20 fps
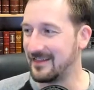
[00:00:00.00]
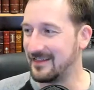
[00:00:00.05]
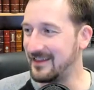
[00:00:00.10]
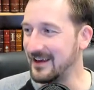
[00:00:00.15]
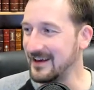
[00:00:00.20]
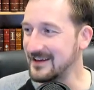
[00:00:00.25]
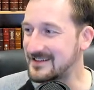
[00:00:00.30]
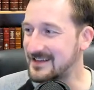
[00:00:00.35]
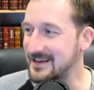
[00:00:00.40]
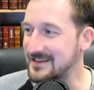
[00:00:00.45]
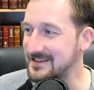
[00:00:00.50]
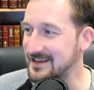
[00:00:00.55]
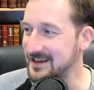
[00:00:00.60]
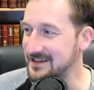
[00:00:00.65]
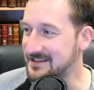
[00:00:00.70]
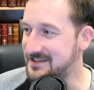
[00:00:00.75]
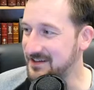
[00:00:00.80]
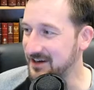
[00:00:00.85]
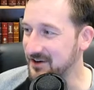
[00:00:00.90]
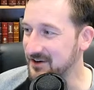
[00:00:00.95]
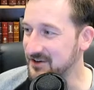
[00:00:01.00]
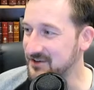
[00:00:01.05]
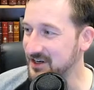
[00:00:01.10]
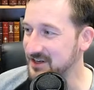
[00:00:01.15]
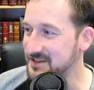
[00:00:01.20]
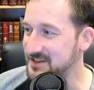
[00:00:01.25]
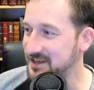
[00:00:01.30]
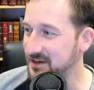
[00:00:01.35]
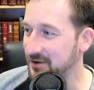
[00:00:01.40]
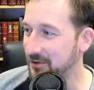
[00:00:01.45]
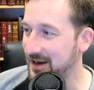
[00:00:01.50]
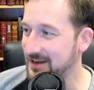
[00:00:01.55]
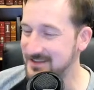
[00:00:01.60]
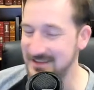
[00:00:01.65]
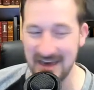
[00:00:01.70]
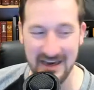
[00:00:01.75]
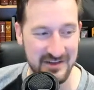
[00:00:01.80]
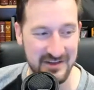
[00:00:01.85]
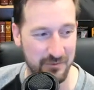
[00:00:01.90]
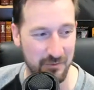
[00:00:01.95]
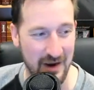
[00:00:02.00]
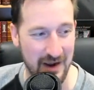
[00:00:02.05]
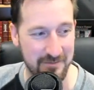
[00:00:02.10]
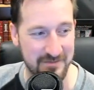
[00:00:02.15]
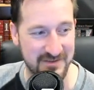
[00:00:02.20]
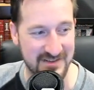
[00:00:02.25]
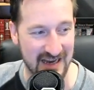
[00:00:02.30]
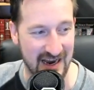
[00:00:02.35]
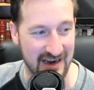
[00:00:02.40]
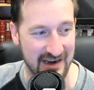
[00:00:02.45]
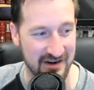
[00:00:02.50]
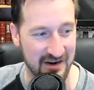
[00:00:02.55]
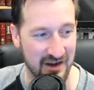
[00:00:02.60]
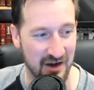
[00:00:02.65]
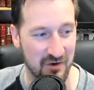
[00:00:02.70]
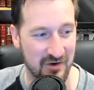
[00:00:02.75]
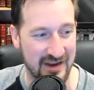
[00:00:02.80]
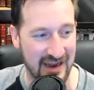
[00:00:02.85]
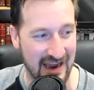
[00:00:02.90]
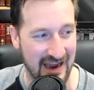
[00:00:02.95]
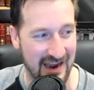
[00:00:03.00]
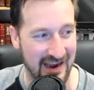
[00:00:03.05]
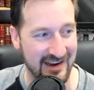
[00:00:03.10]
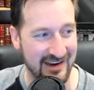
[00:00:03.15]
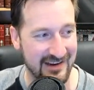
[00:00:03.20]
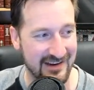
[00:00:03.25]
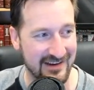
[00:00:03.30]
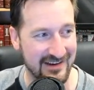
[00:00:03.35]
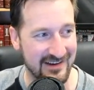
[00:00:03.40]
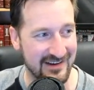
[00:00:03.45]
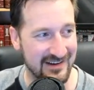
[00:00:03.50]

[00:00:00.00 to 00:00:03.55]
This is Insurgents USA's website, okay?